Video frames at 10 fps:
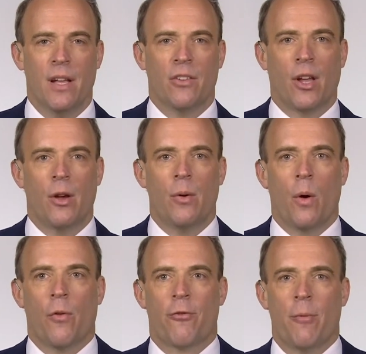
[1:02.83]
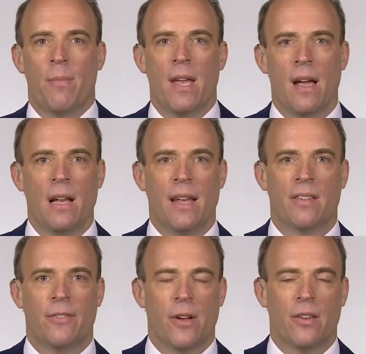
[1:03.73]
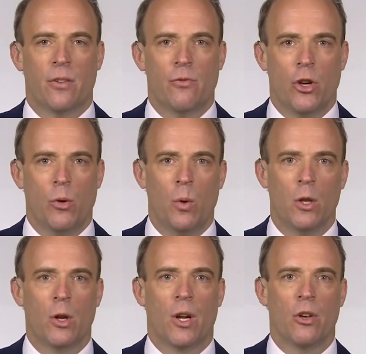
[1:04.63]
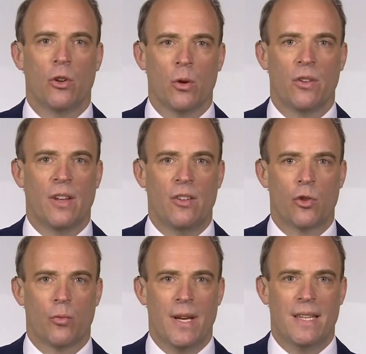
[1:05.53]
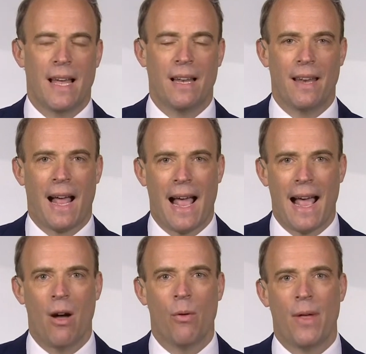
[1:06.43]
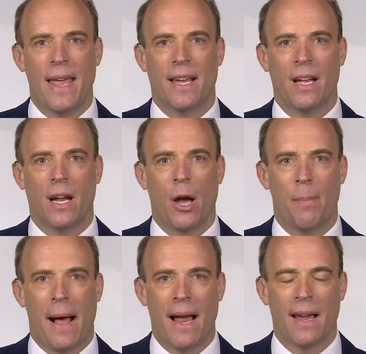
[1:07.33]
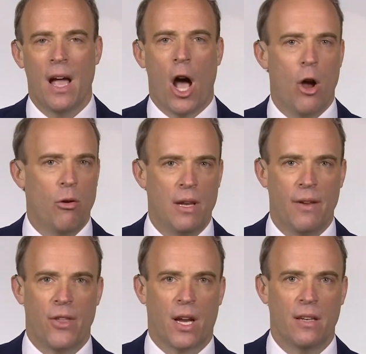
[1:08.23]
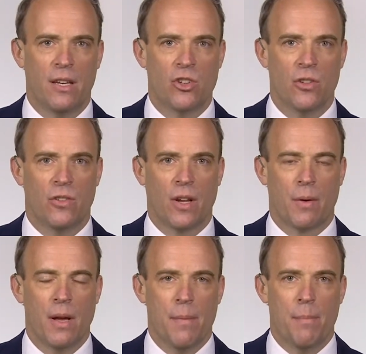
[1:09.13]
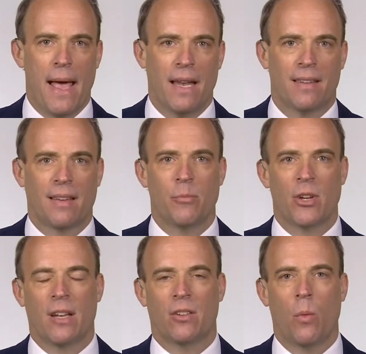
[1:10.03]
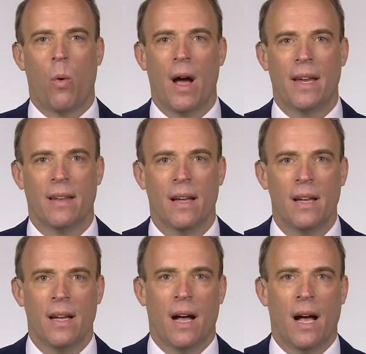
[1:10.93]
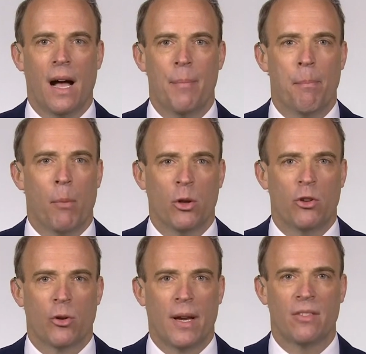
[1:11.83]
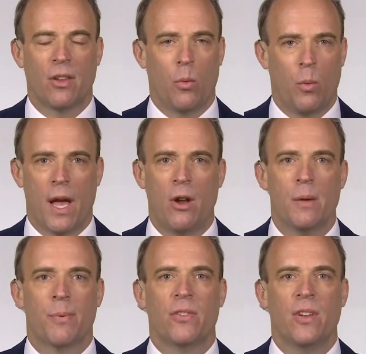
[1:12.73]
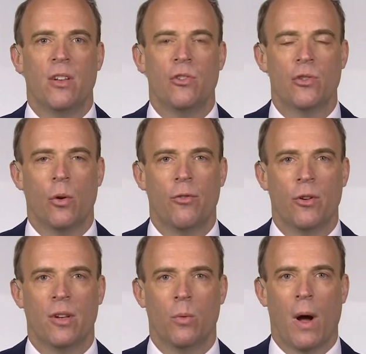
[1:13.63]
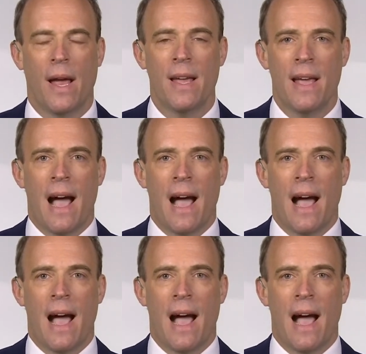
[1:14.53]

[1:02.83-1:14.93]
So from the earliest 1st of June, we'll look at non-essential retail and how they can go back only if the conditions are met, subject to wider monitoring so that we only proceed in sure-footed way.